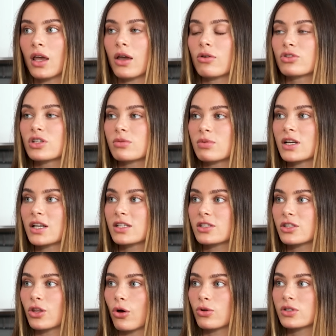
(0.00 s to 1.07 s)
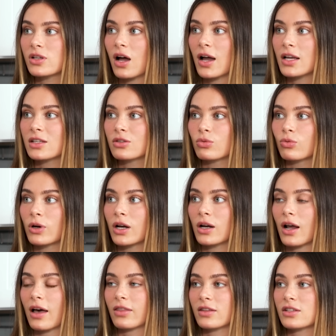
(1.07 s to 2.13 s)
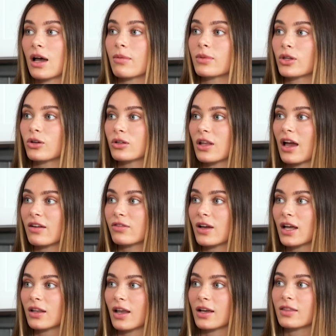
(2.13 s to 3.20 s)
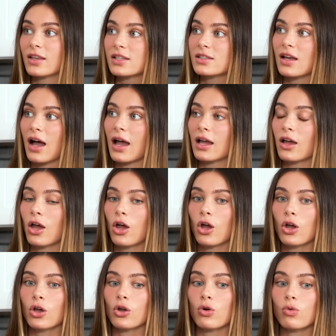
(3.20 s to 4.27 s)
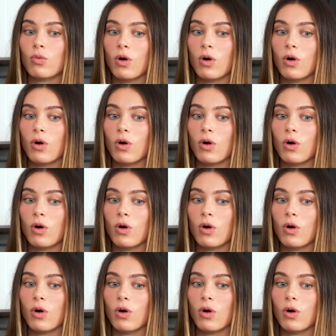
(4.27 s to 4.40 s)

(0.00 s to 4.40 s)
It was just because those guys weren't at the time in their life yet. Like this guy who